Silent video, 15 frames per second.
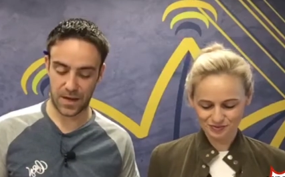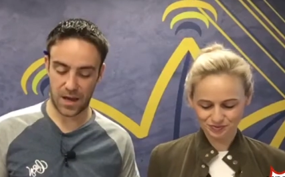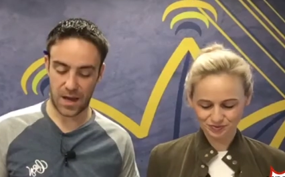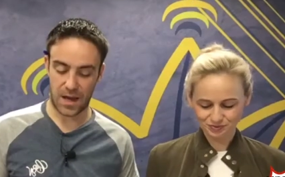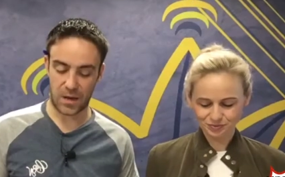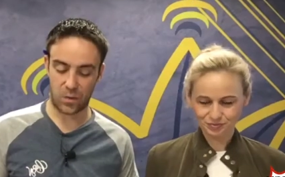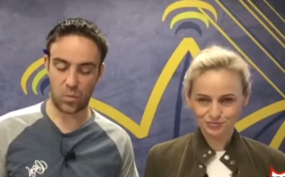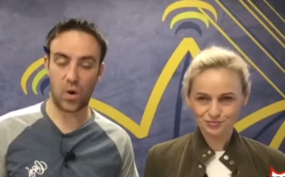
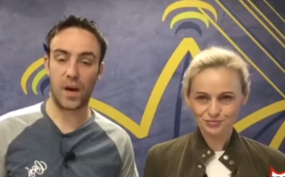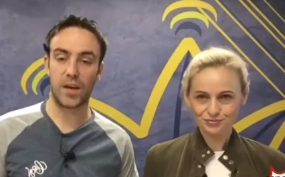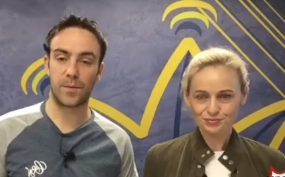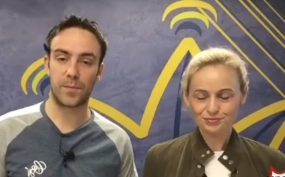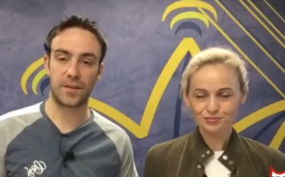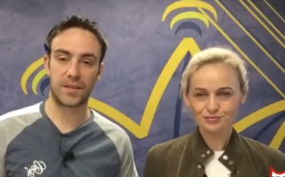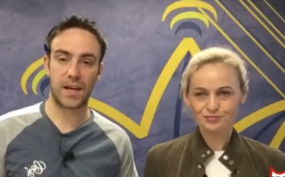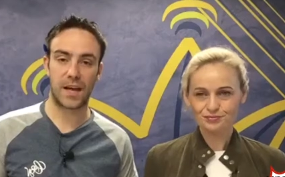Speaker 1: And
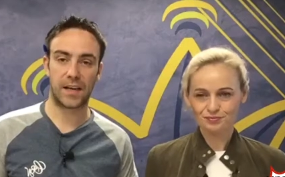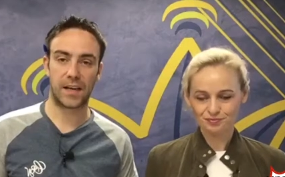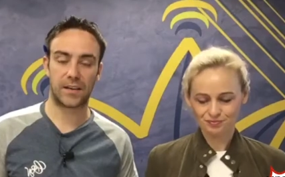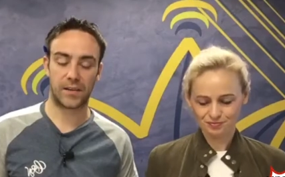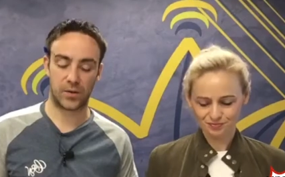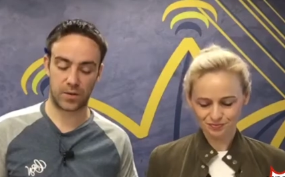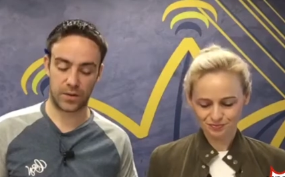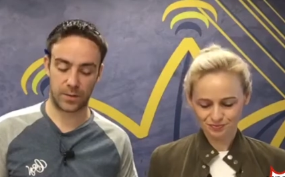
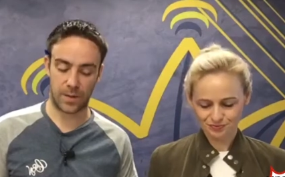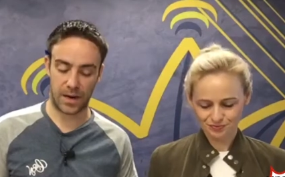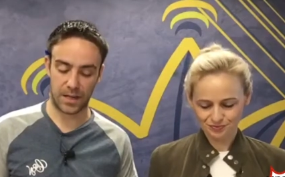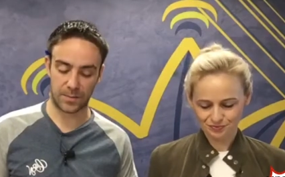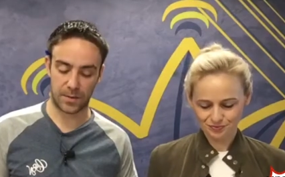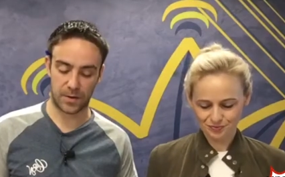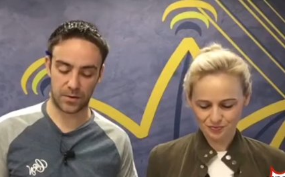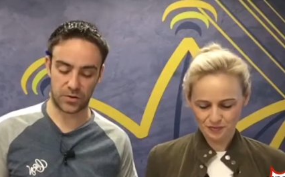Wan-Bissaka, the Crystal
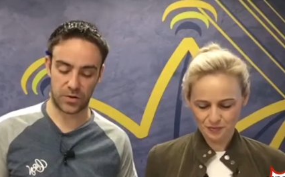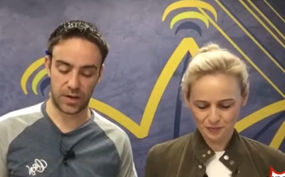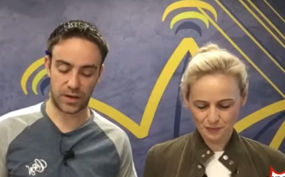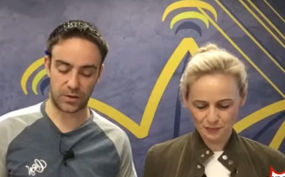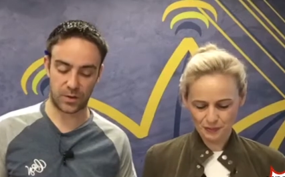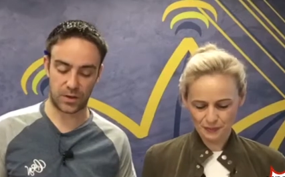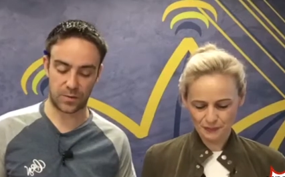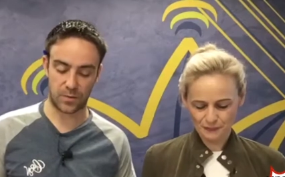Palace player, is
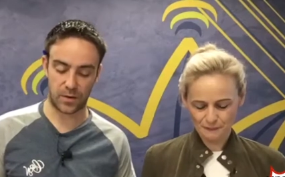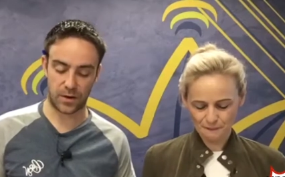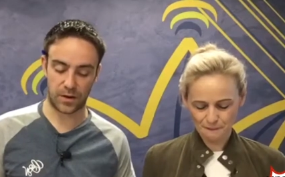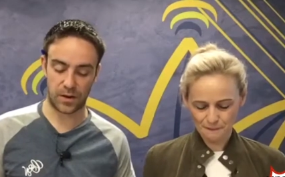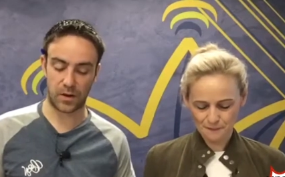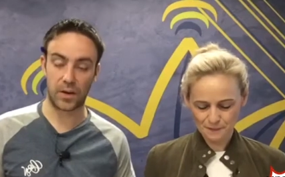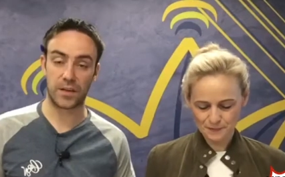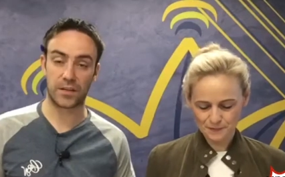trending as well this
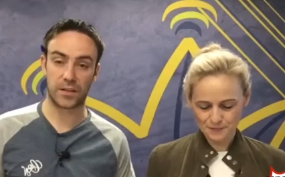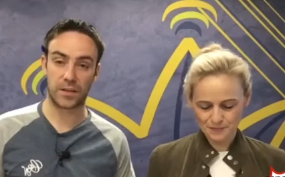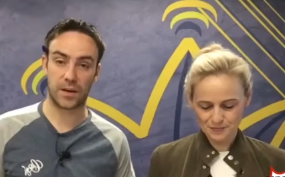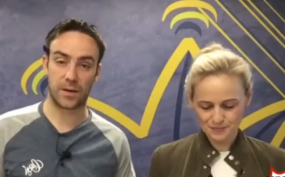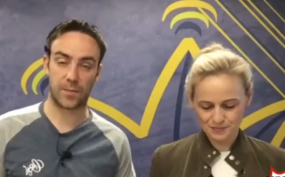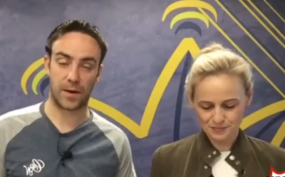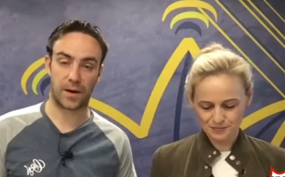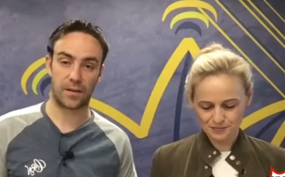morning. United uh,
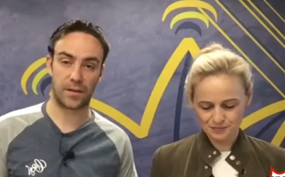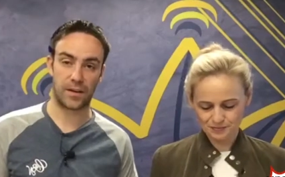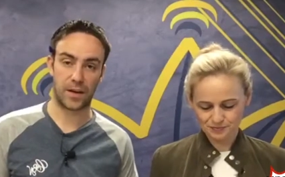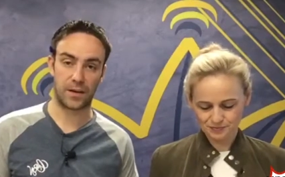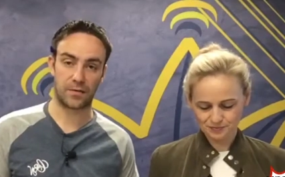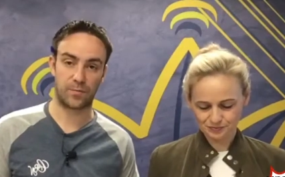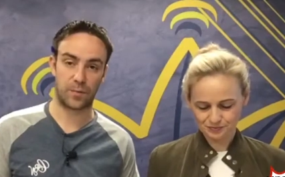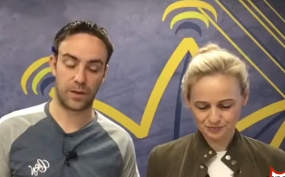apparently
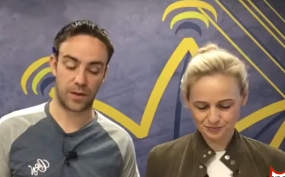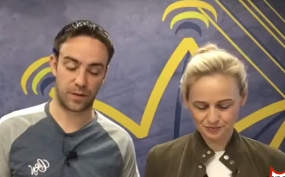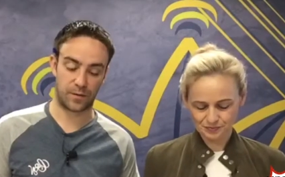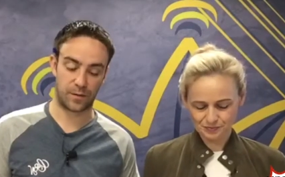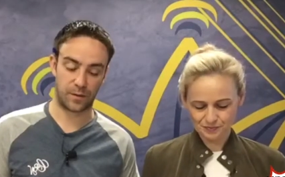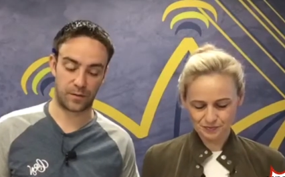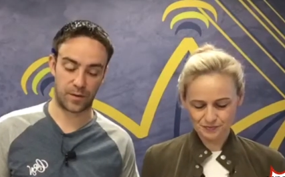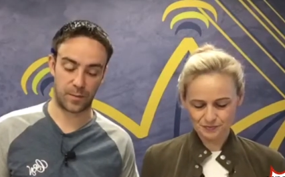have put in a
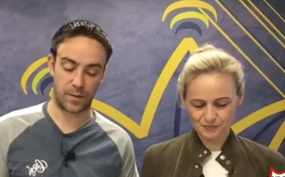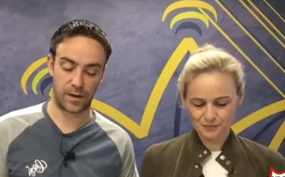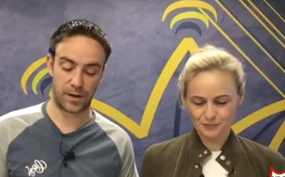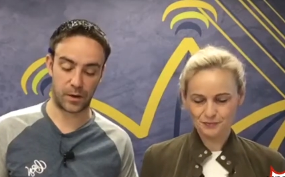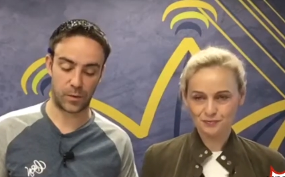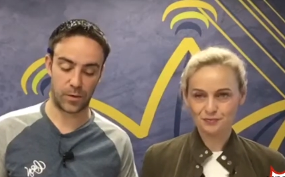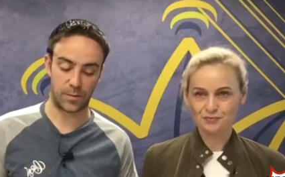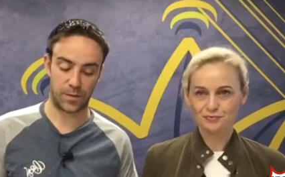50
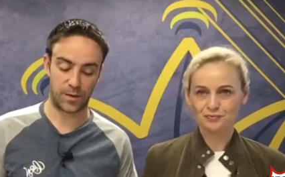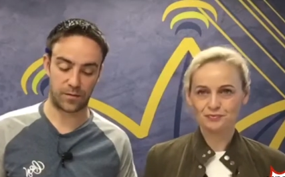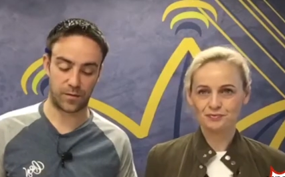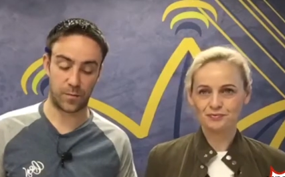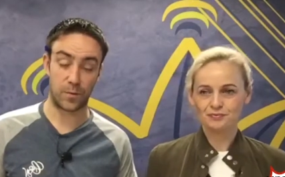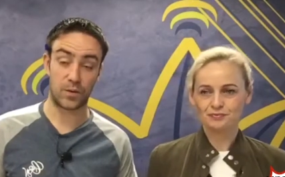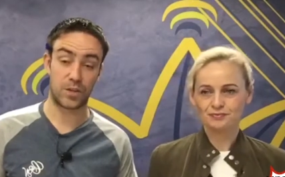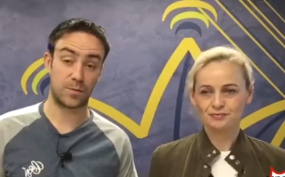million quid bid
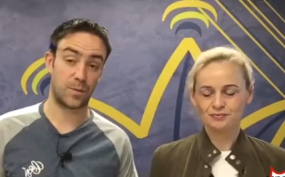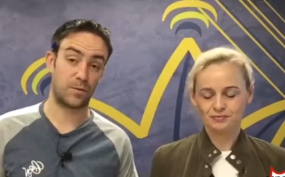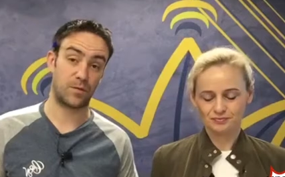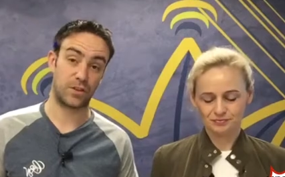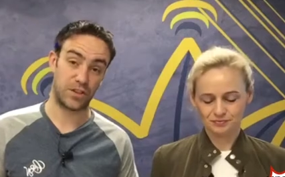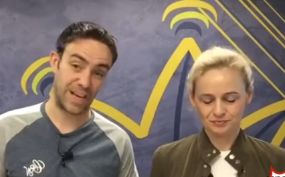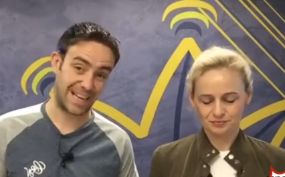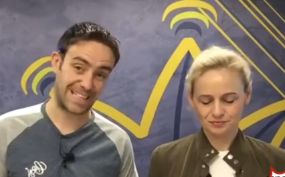for him, which has been
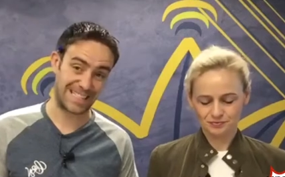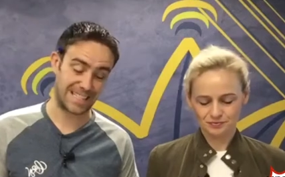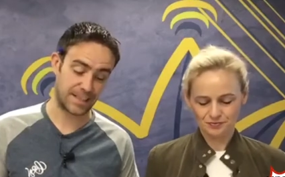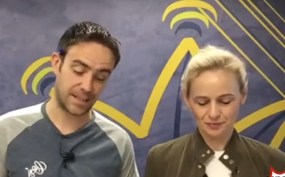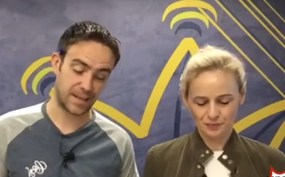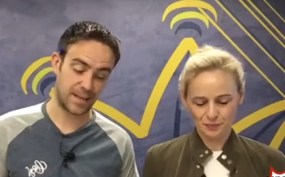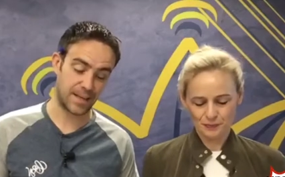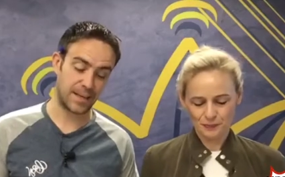
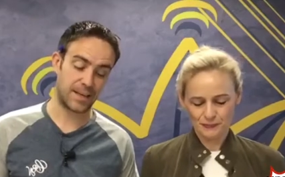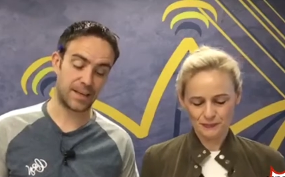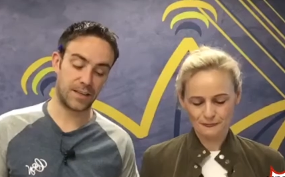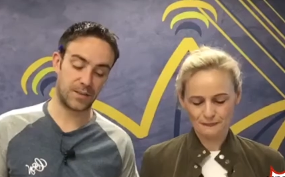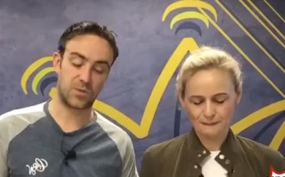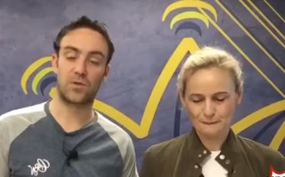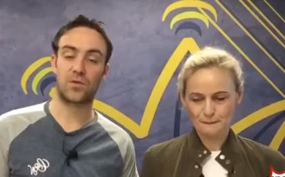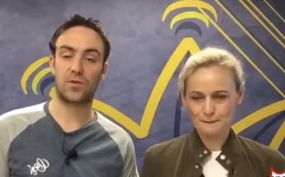rejected. He
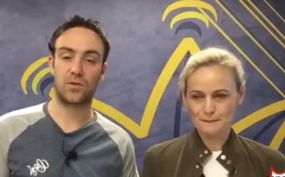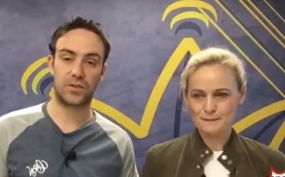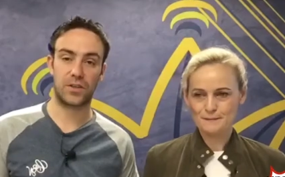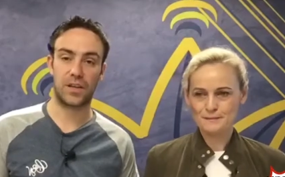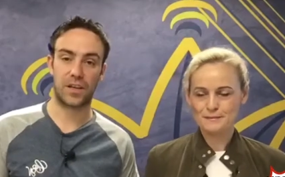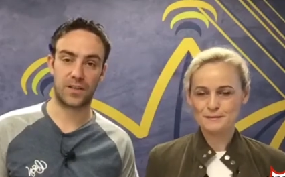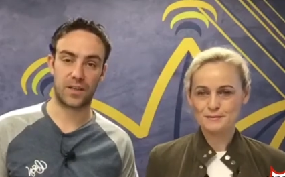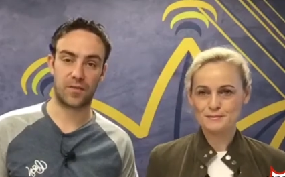scored an OG
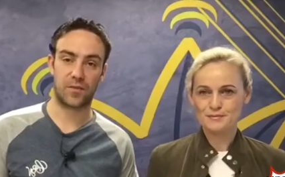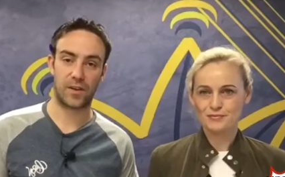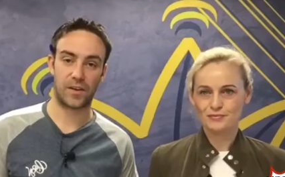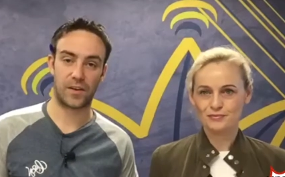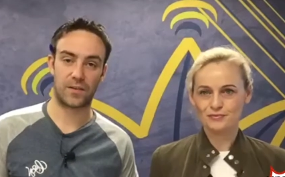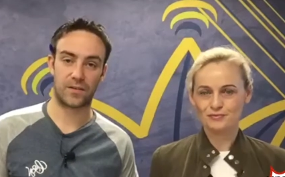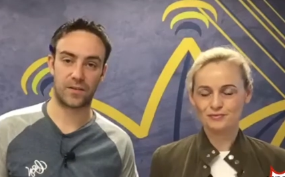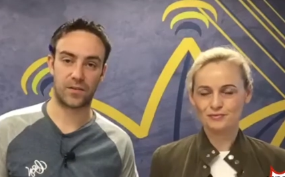last night for
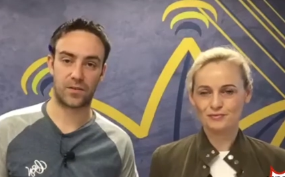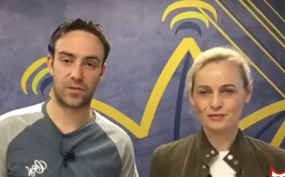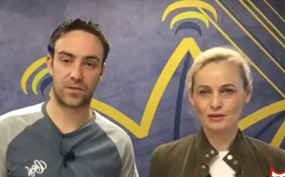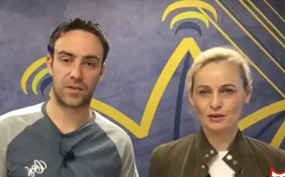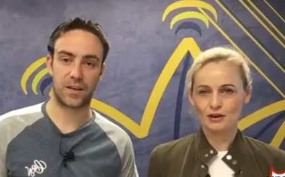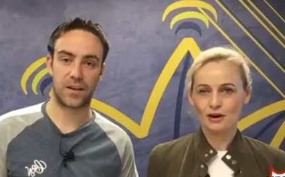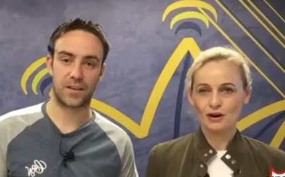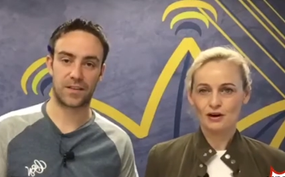England, so good start.